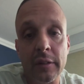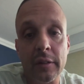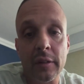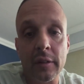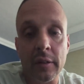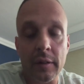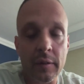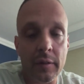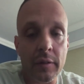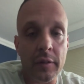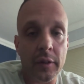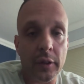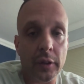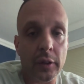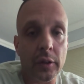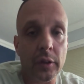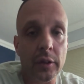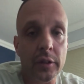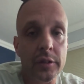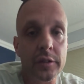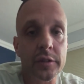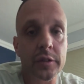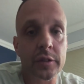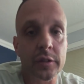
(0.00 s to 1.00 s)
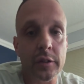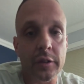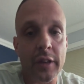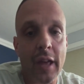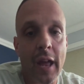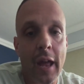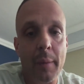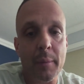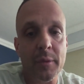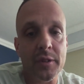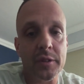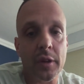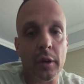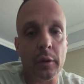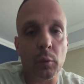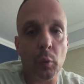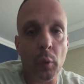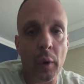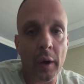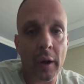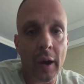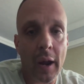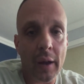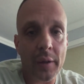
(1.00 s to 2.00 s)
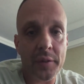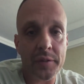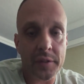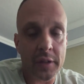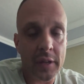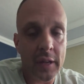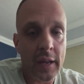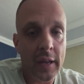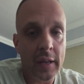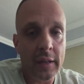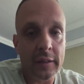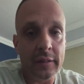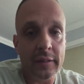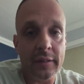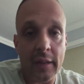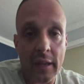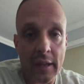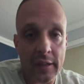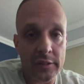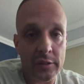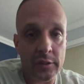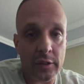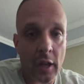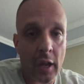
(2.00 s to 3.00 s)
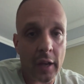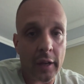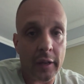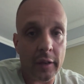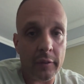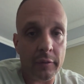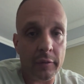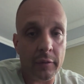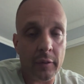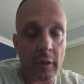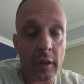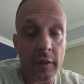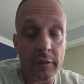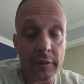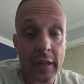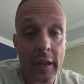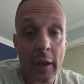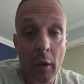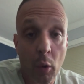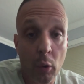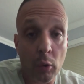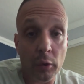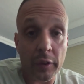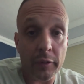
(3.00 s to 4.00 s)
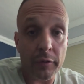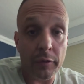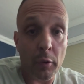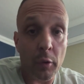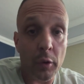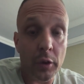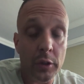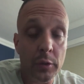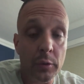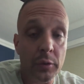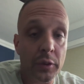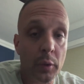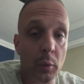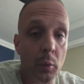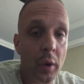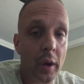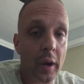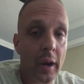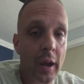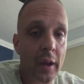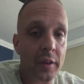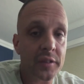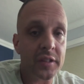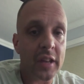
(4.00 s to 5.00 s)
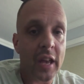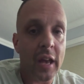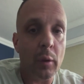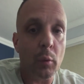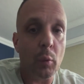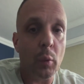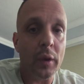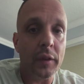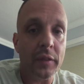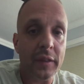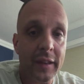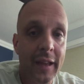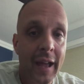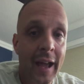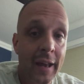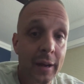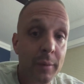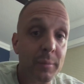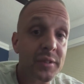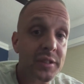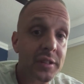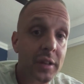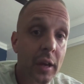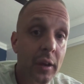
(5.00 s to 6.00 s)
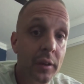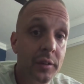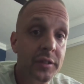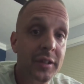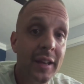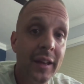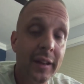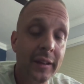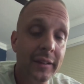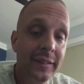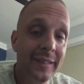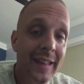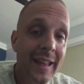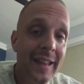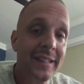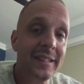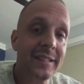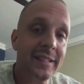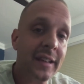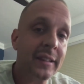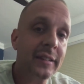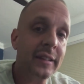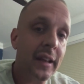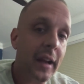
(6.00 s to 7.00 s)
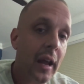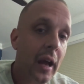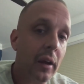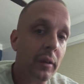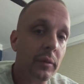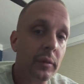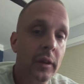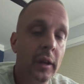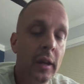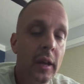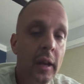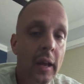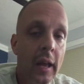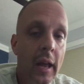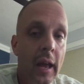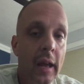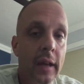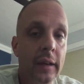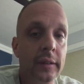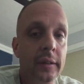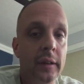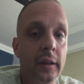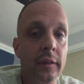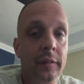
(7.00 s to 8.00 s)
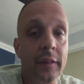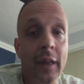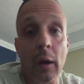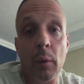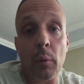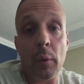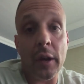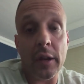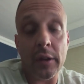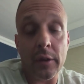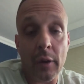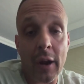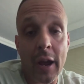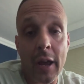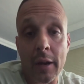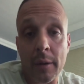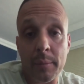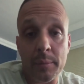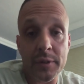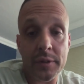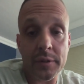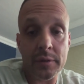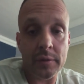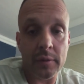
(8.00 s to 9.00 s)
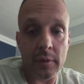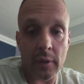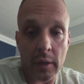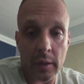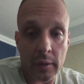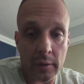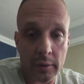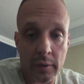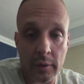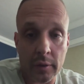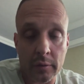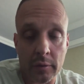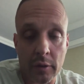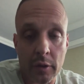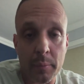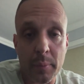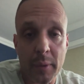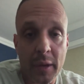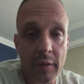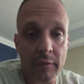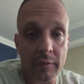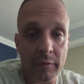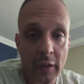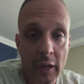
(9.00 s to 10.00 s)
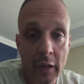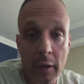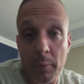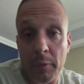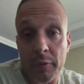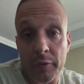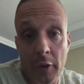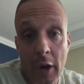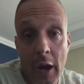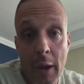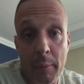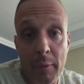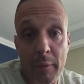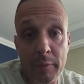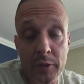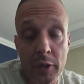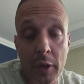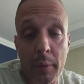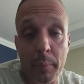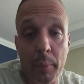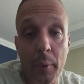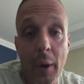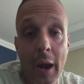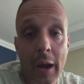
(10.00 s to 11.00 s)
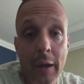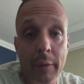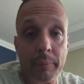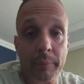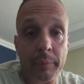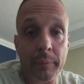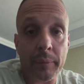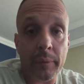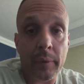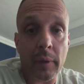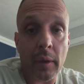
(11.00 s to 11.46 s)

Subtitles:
in the goods to the Amazon warehouse, they stock it, they hold it for you in the warehouse, and when the item sells, they send it out. And that way your items could be available for Amazon Prime.